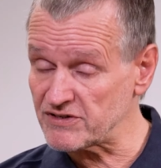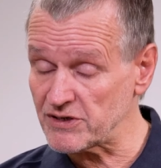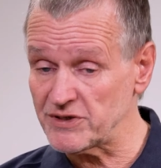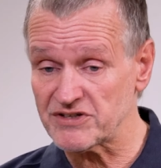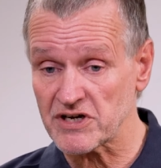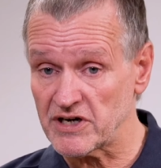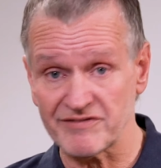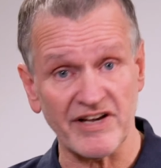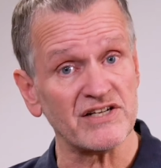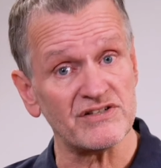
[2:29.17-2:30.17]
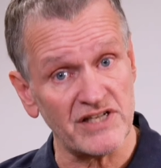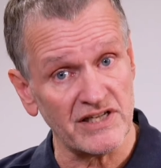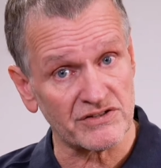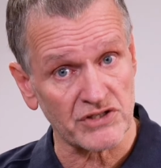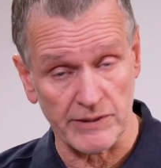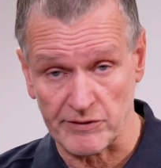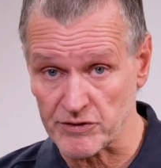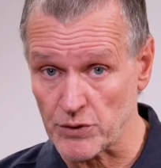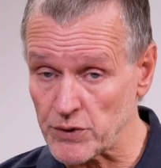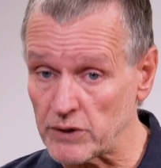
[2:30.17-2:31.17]
So it's a kind of antique type of
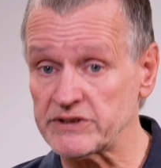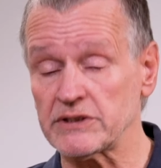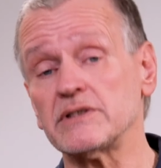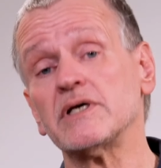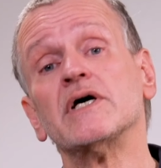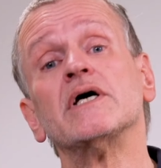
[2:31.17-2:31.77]
corrosion,